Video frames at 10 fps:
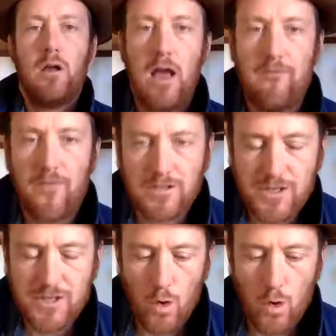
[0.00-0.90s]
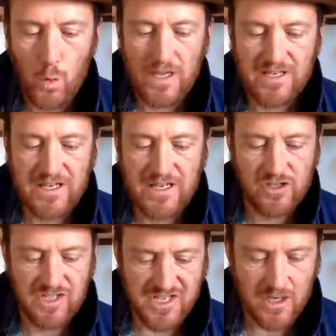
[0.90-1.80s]
Hey folks, so we teach
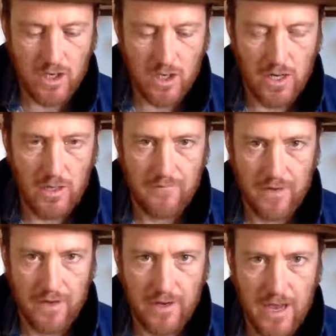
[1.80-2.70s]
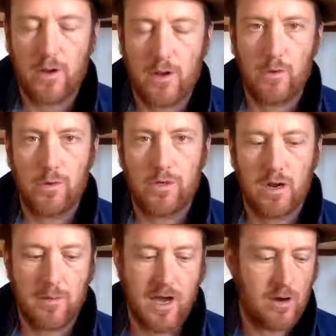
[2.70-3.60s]
this thing called Elephant Academy where we talk
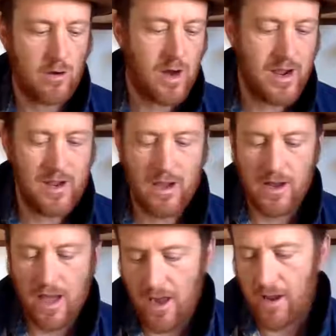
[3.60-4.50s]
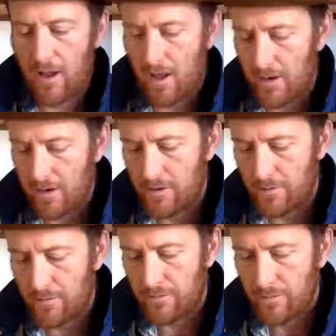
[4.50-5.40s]
about how to write, how to edit, how
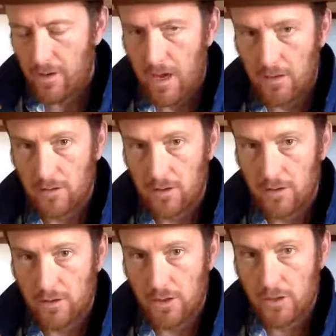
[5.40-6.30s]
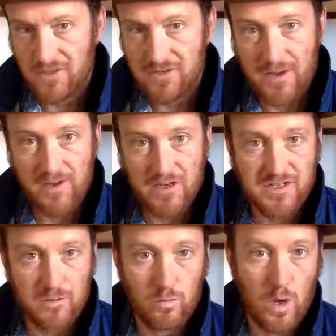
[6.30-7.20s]
to learn journalism ethics
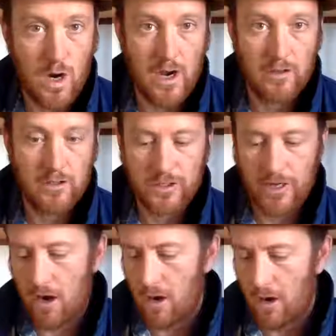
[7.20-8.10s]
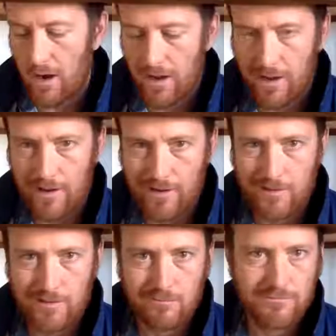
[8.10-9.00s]
and why you should care,
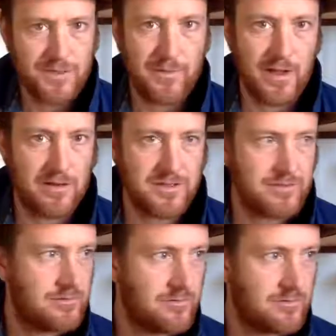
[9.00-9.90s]
and something else.